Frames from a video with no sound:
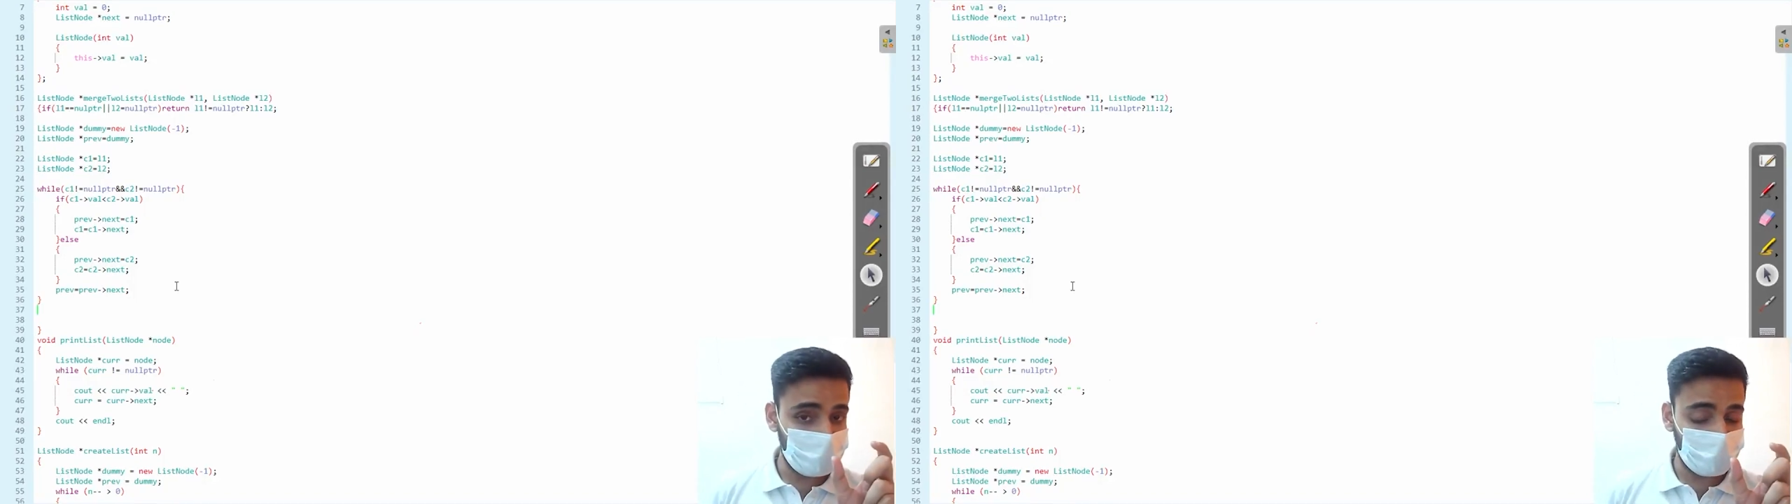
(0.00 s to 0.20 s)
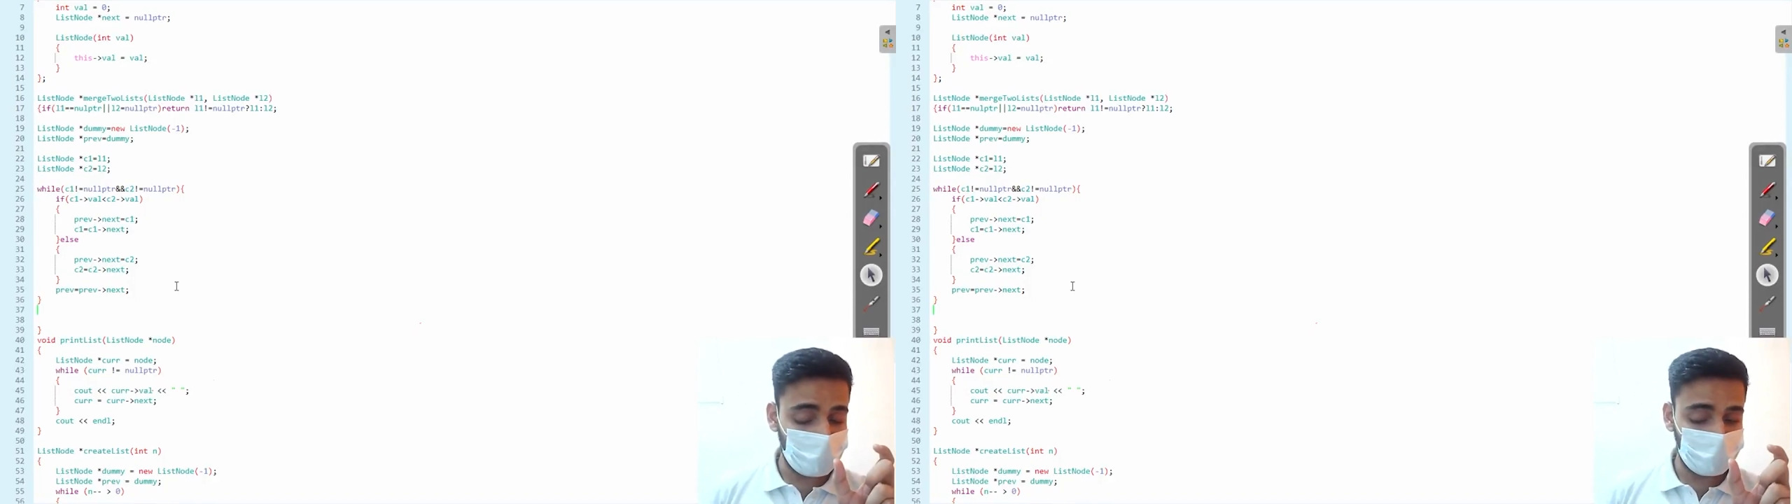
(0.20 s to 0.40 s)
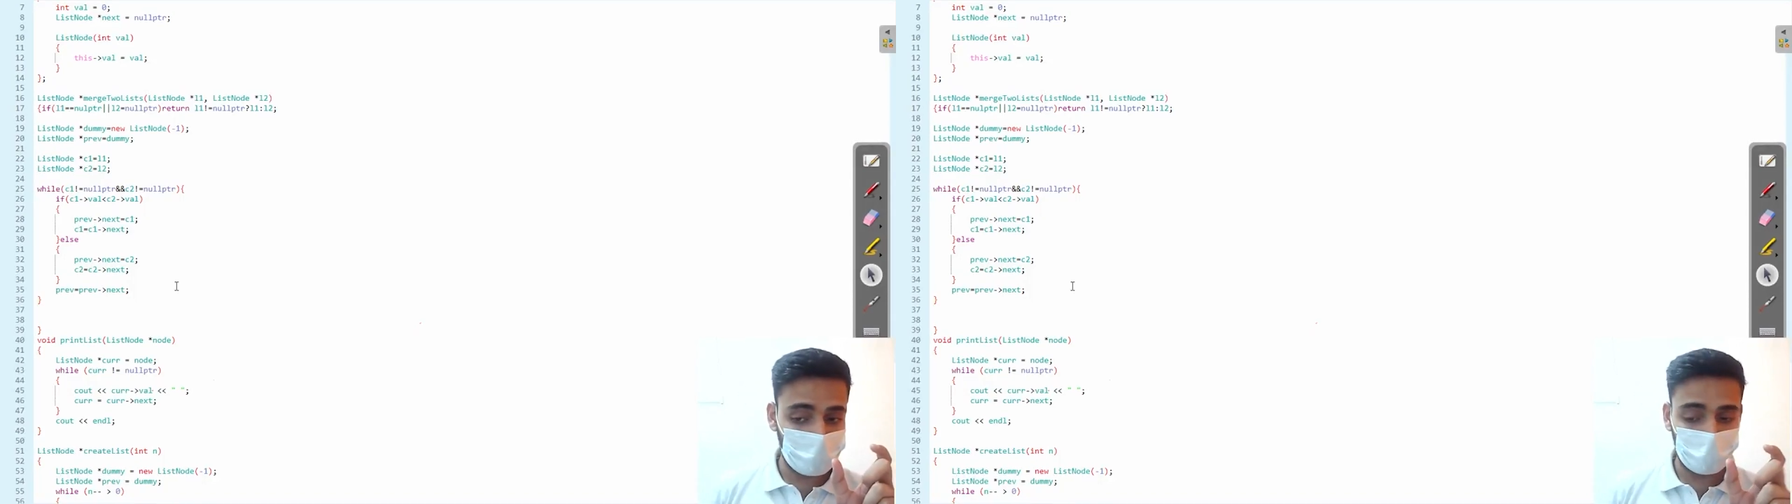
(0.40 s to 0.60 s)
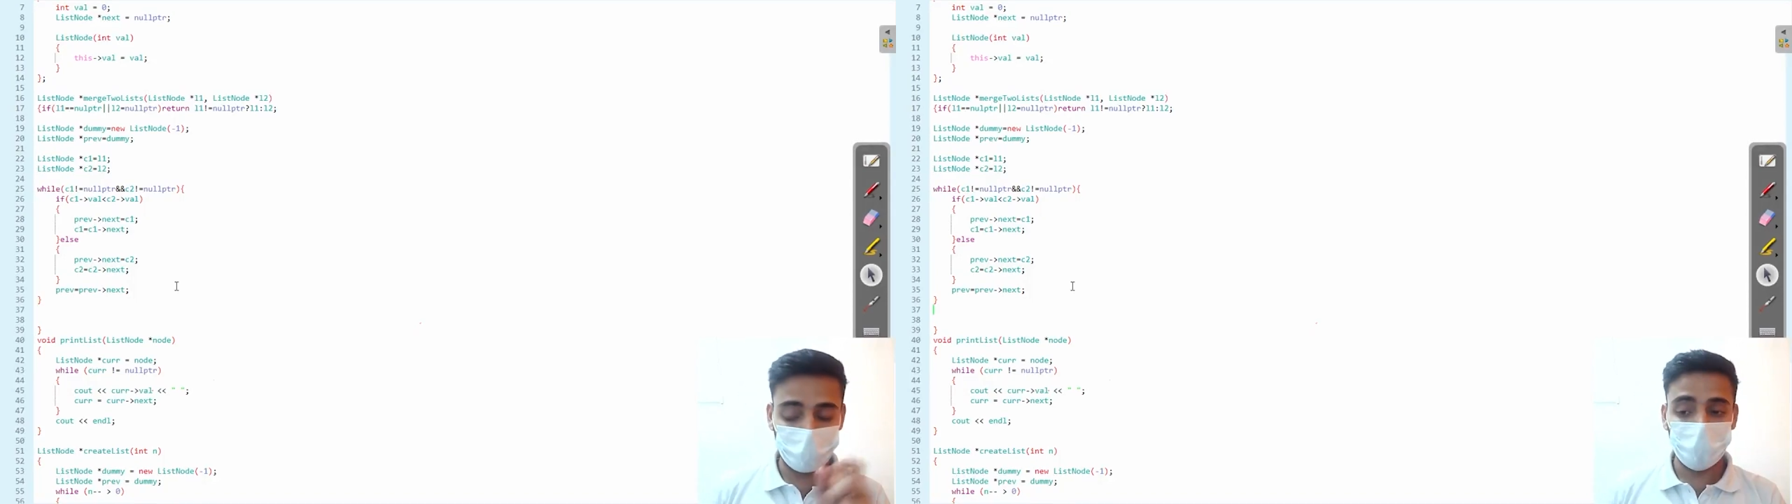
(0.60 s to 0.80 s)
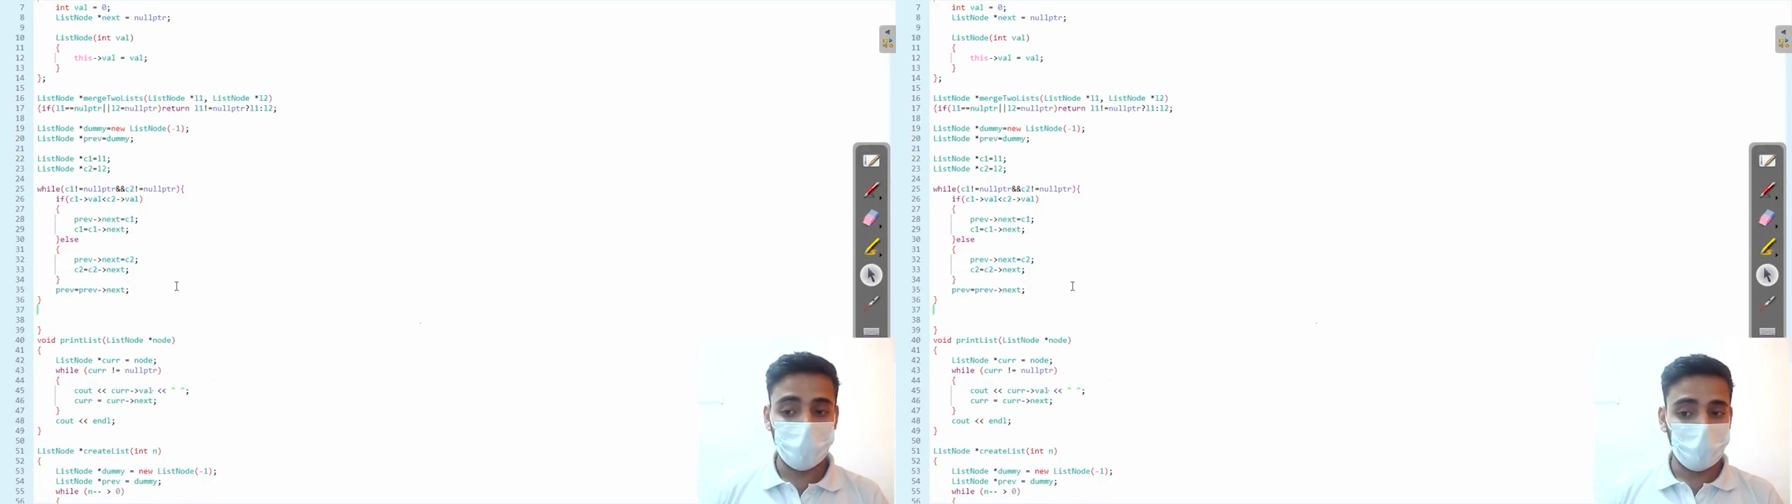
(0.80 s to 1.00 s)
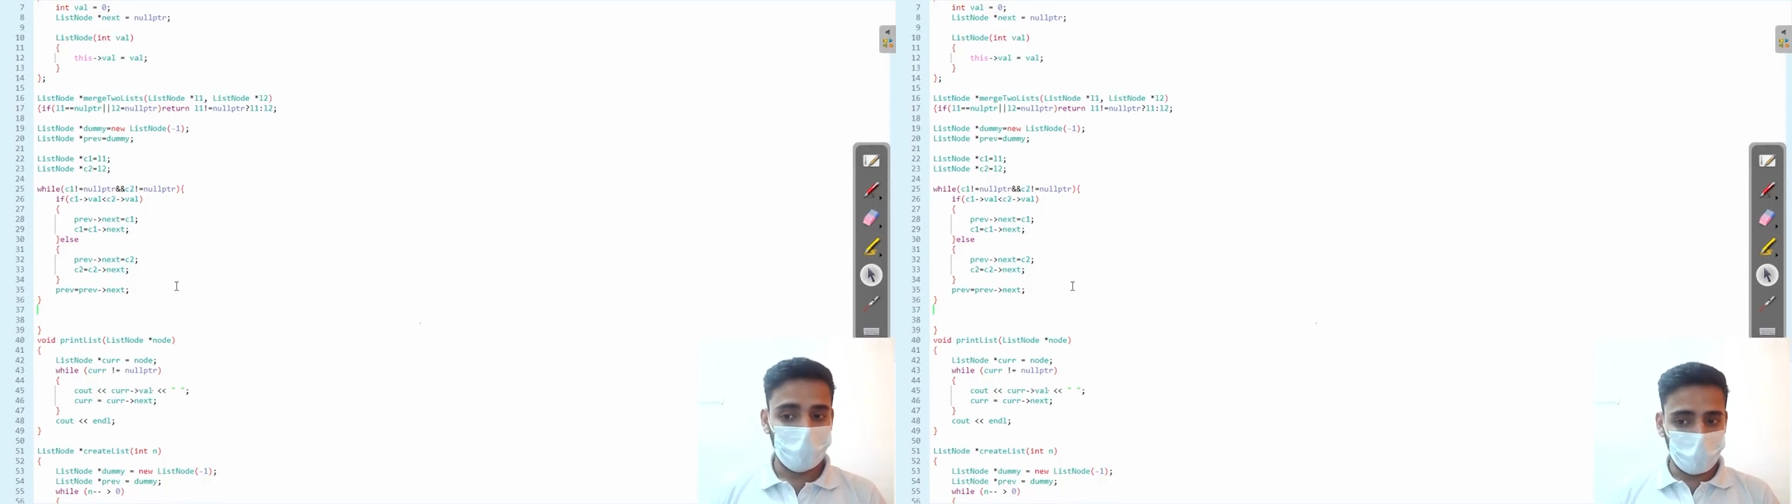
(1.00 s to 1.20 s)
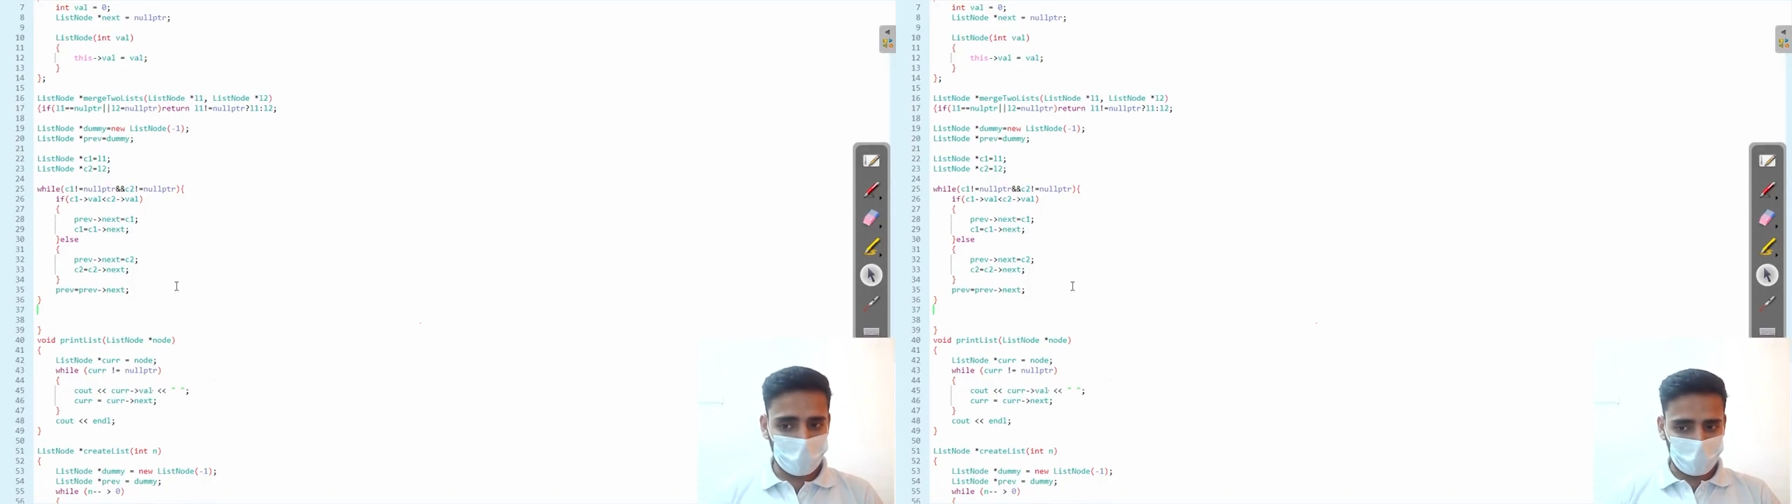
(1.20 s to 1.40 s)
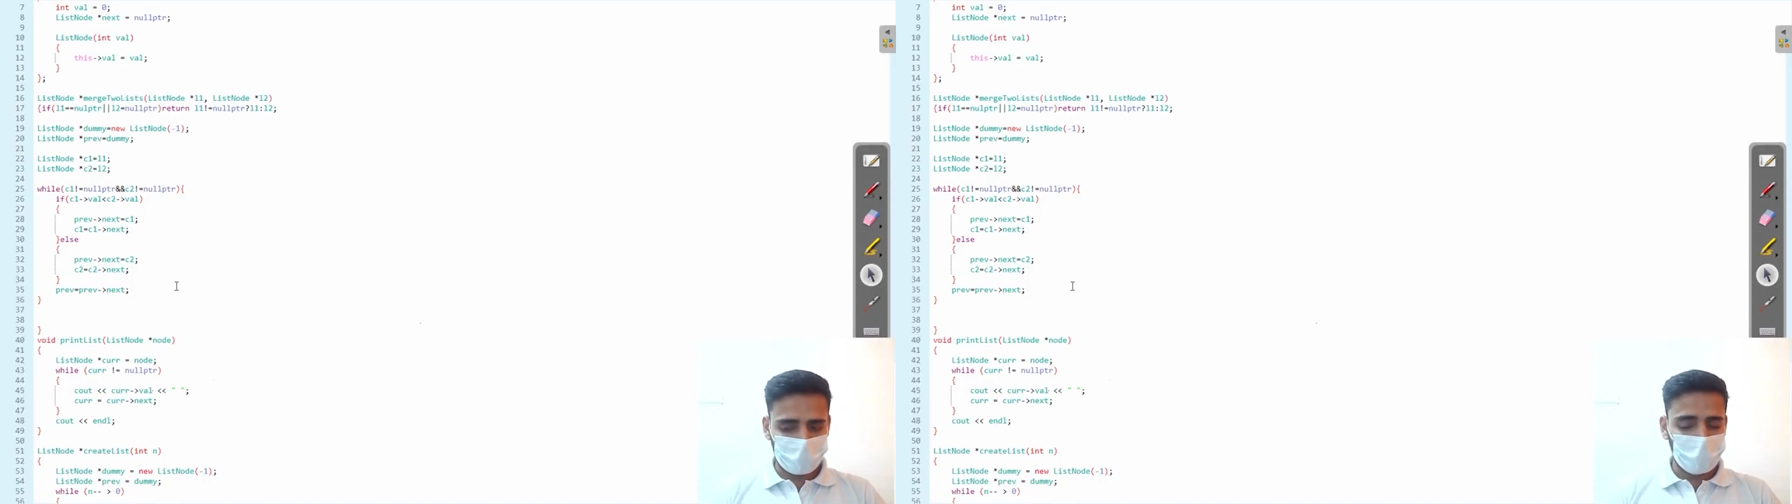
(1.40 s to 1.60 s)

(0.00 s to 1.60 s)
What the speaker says: subset. Okay,